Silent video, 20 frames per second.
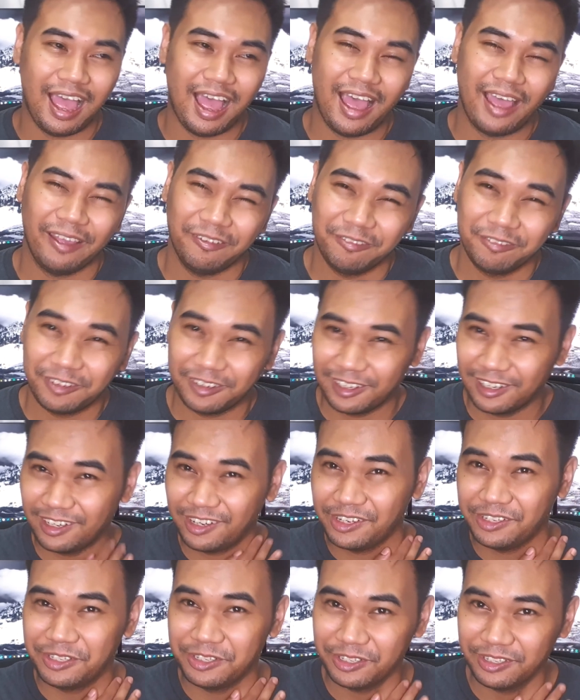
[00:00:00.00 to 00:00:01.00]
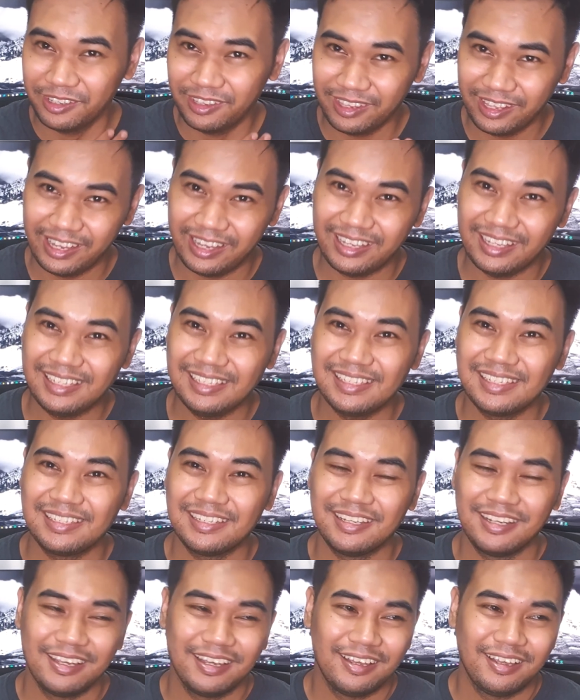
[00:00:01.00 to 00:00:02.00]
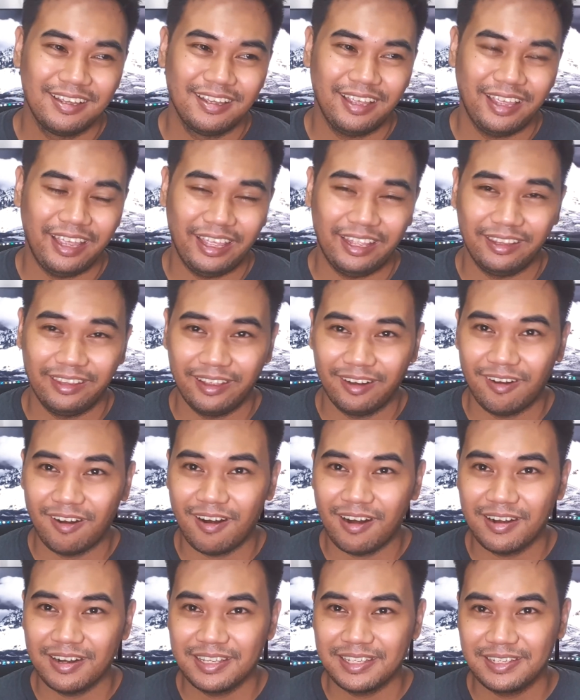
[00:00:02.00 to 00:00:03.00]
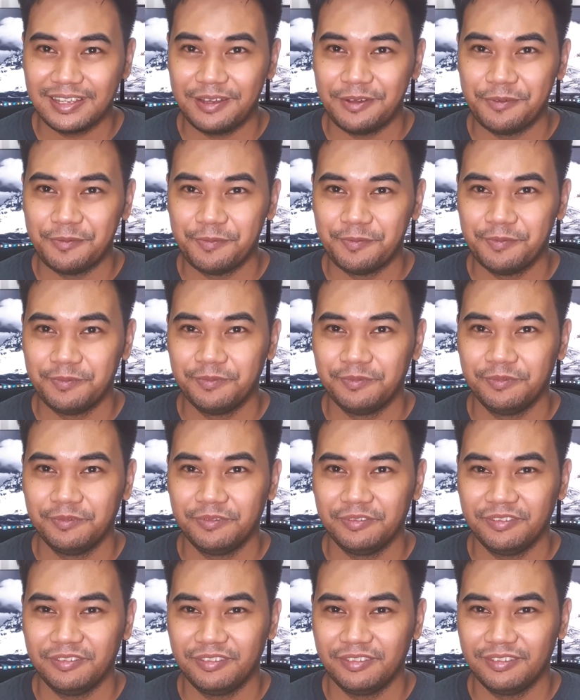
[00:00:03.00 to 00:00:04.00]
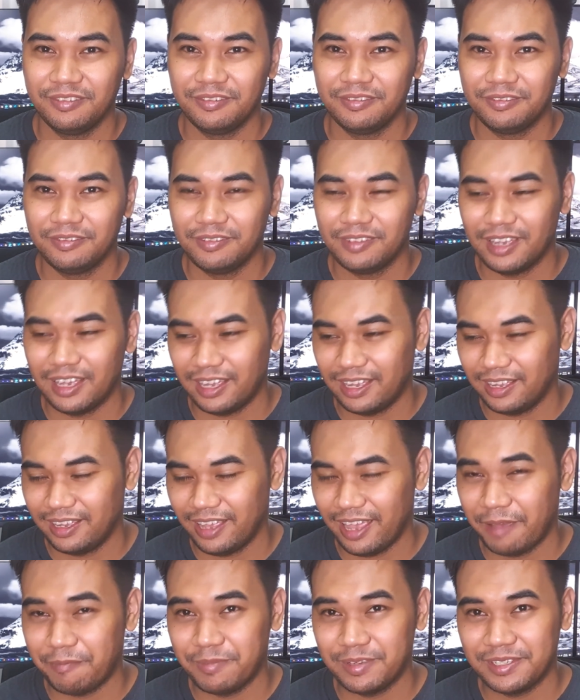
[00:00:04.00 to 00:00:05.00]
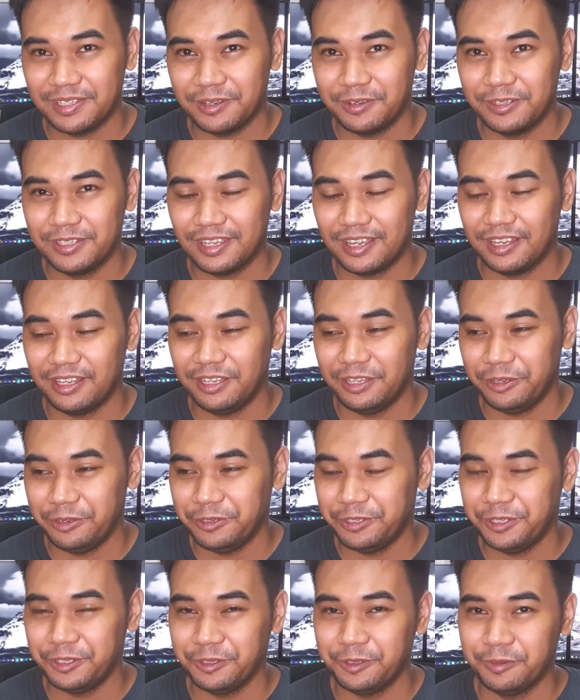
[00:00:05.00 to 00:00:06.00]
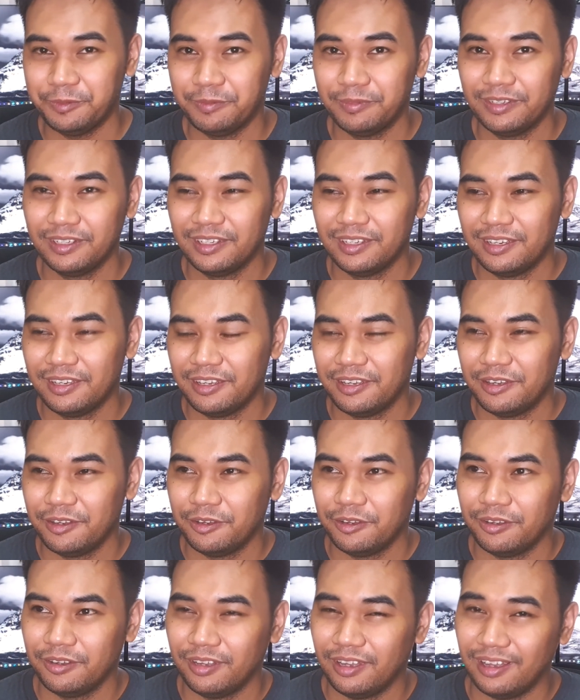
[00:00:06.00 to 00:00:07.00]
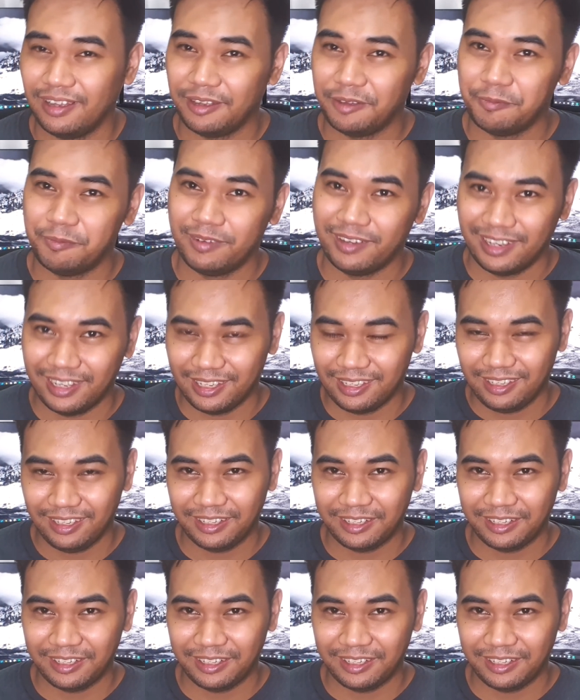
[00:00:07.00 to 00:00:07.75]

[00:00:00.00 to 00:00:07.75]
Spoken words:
I've heard good things, and there are some episodes on YouTube, but